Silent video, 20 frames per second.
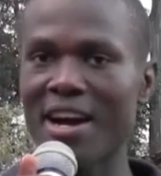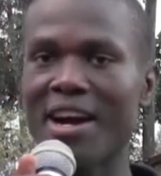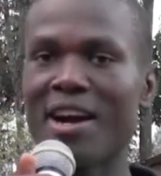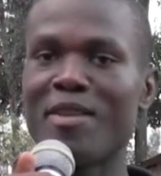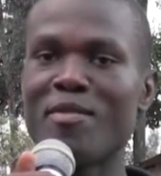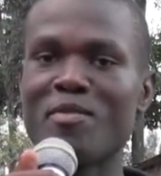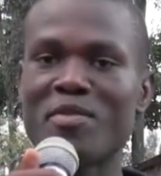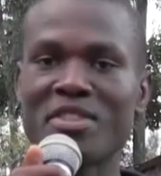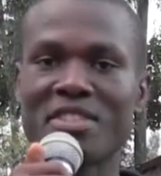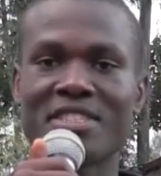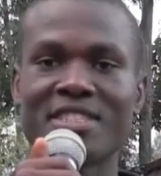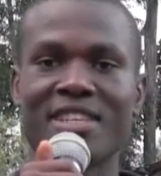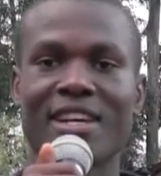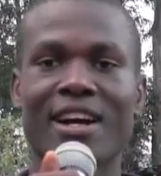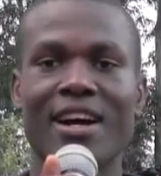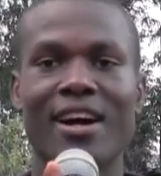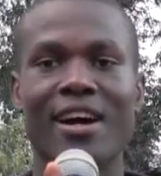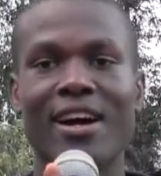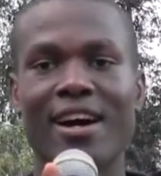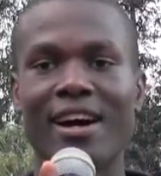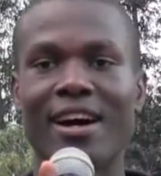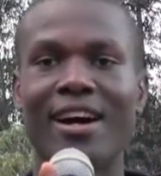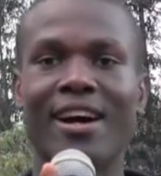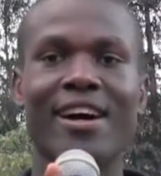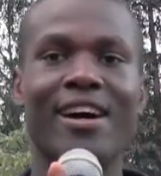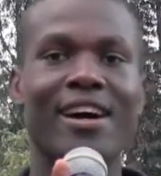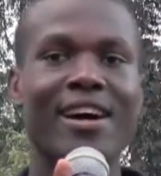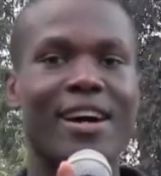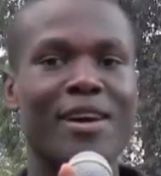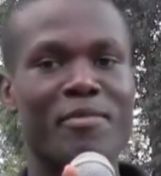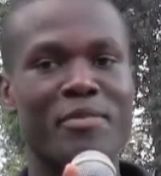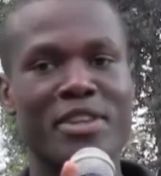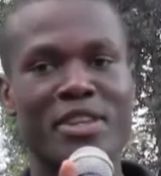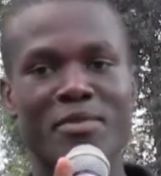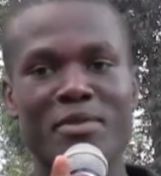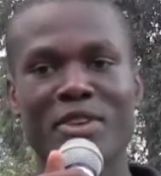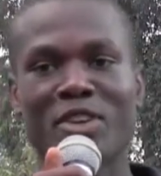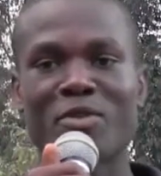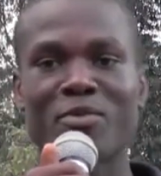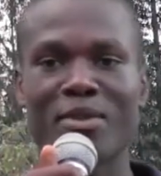I'm in
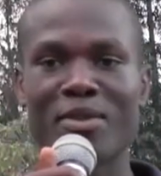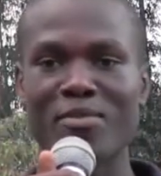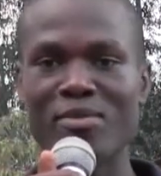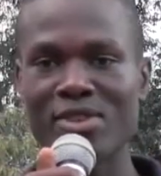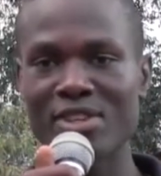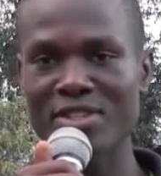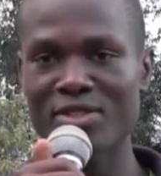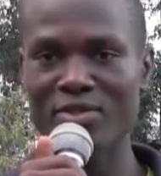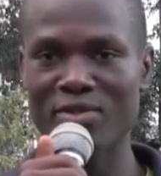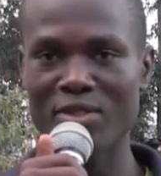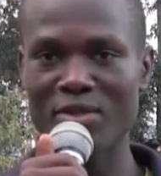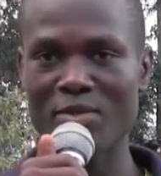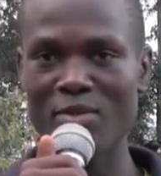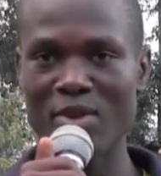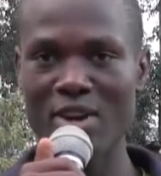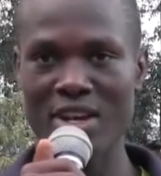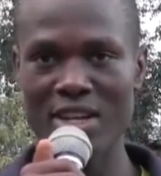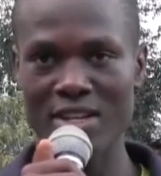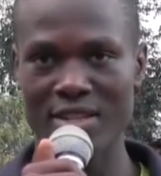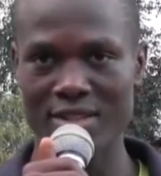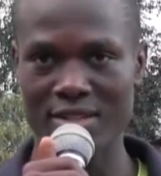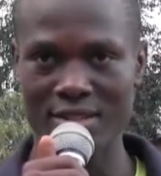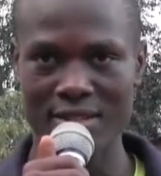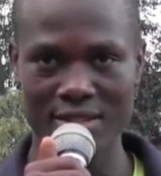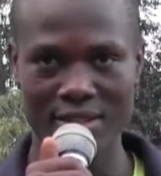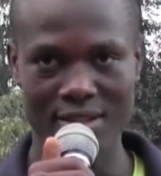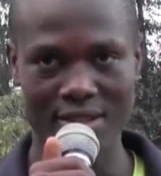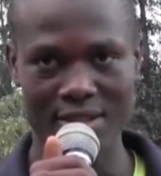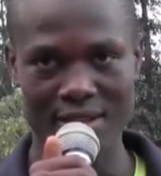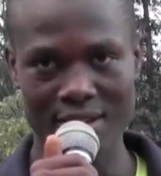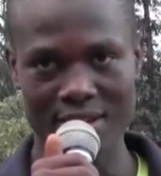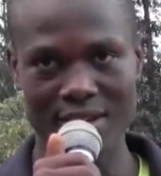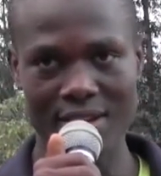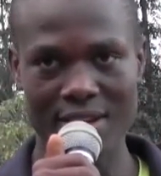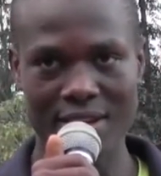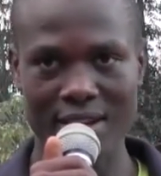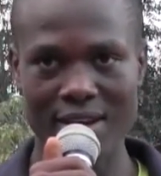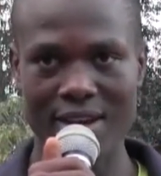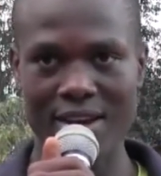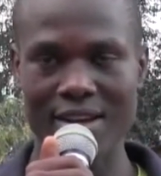Matuma Boys Form 1.
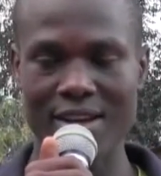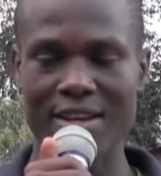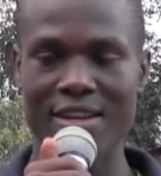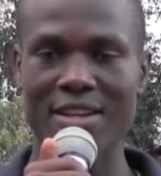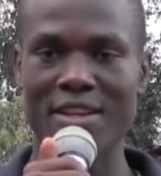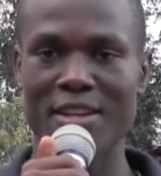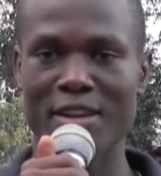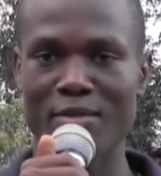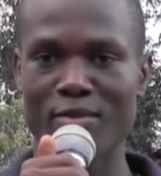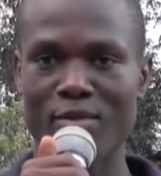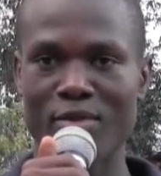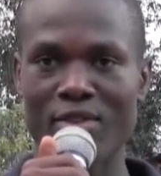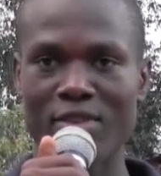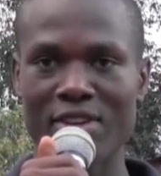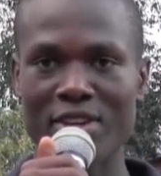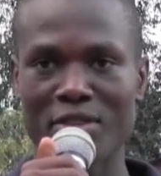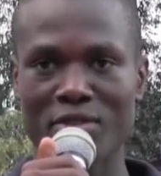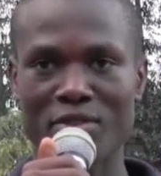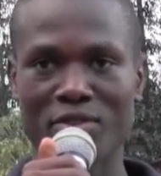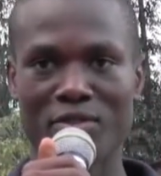And I'm going